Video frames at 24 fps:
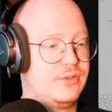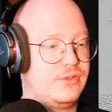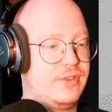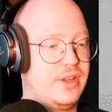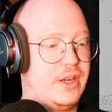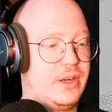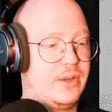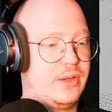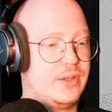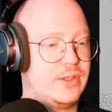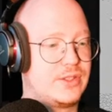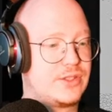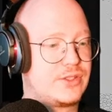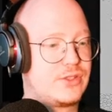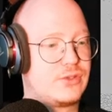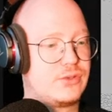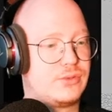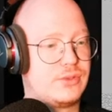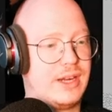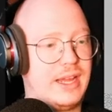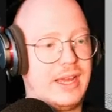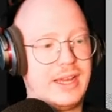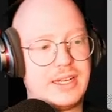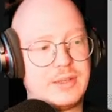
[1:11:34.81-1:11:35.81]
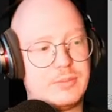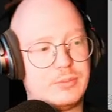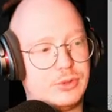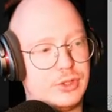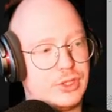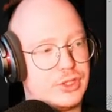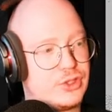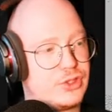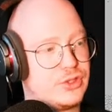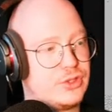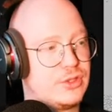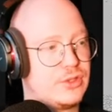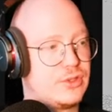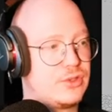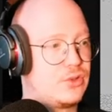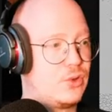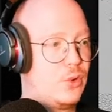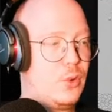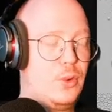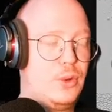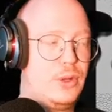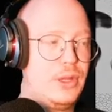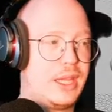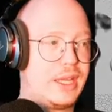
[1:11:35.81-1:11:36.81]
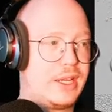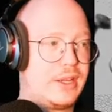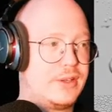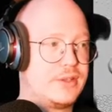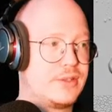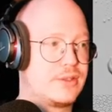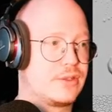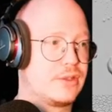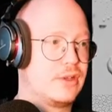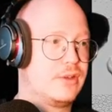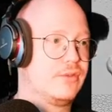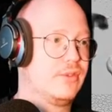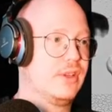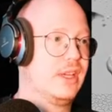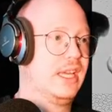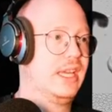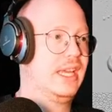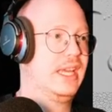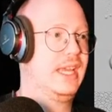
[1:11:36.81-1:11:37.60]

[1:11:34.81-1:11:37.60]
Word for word: various cracked brushes all that kind of stuff